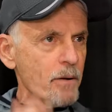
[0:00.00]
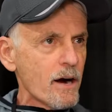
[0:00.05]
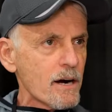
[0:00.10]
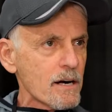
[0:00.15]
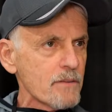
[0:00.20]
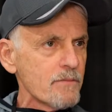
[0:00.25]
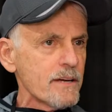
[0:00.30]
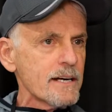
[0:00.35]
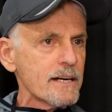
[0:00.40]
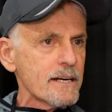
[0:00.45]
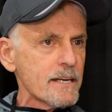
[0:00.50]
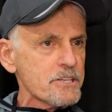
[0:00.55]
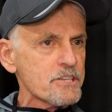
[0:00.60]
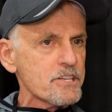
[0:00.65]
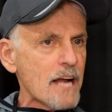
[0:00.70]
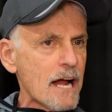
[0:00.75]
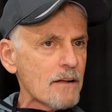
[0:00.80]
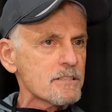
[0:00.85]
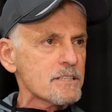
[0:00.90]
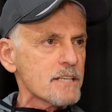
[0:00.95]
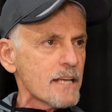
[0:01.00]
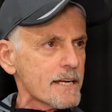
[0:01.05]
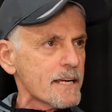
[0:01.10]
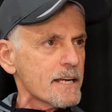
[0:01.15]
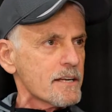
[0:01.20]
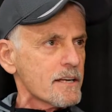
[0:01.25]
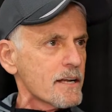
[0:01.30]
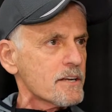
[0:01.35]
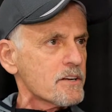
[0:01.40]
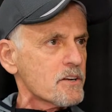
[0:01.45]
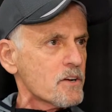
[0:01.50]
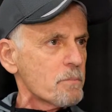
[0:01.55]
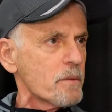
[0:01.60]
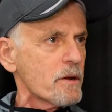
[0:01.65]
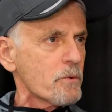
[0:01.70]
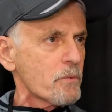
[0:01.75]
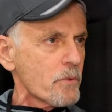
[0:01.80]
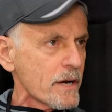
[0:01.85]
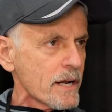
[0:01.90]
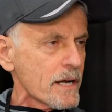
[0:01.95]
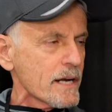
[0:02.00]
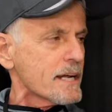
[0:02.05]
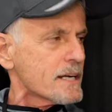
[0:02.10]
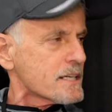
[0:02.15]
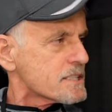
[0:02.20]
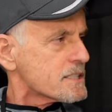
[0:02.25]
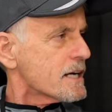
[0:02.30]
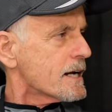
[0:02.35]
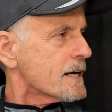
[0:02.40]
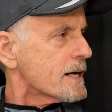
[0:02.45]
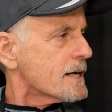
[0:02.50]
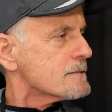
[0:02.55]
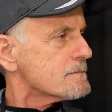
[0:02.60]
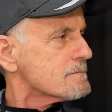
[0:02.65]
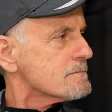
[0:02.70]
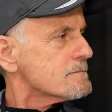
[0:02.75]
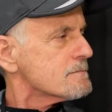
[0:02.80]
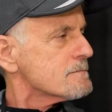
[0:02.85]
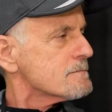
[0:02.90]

part of it, and it sounds like it could be really exciting.